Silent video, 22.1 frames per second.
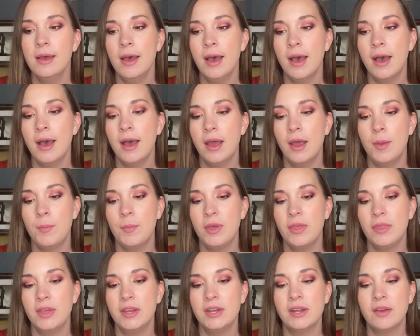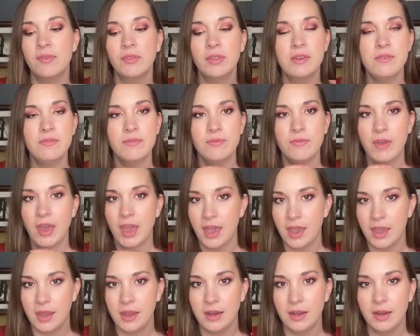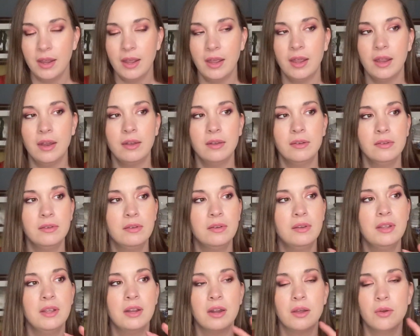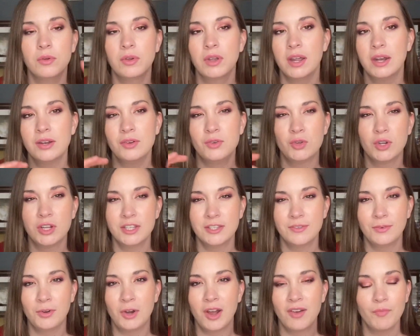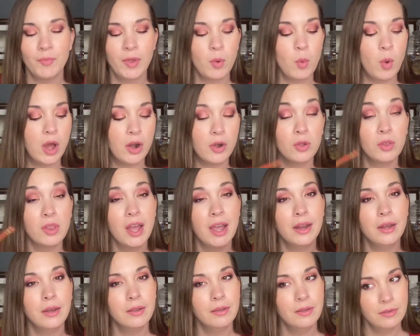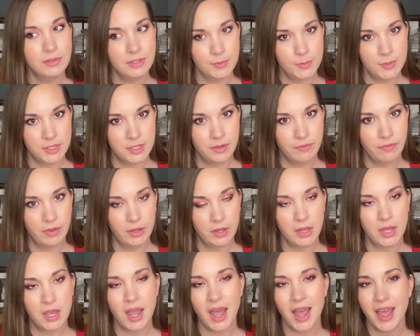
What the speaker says: They definitely fade and, kind of transfer off my waterline specifically.